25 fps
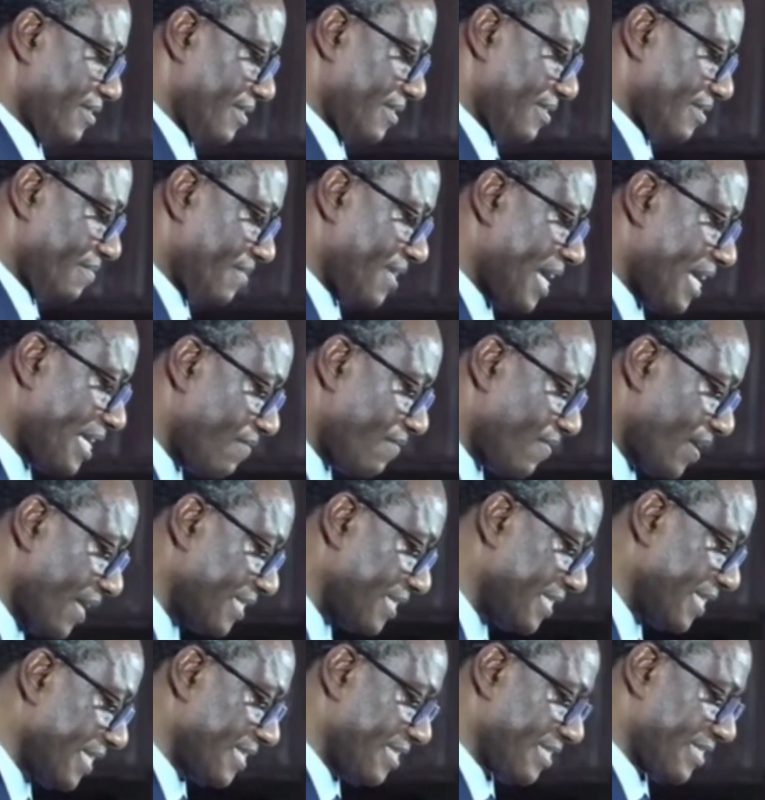be an
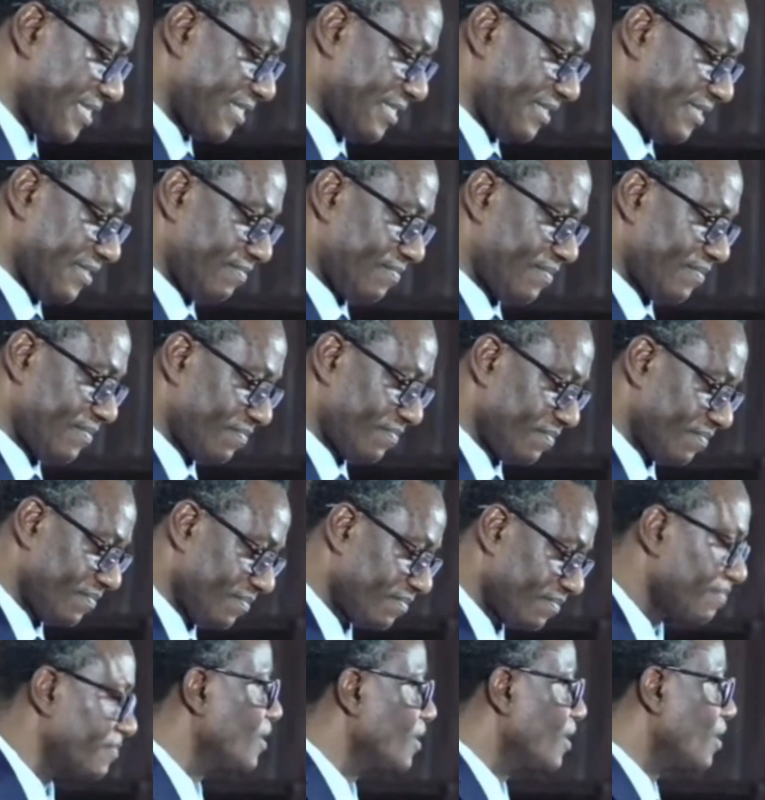evangelist.
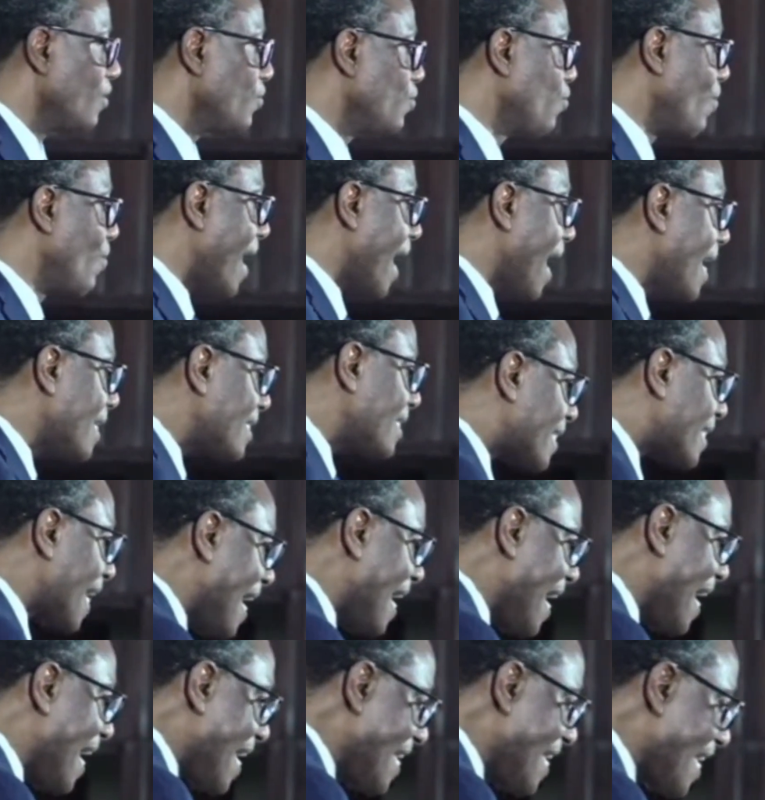You enter any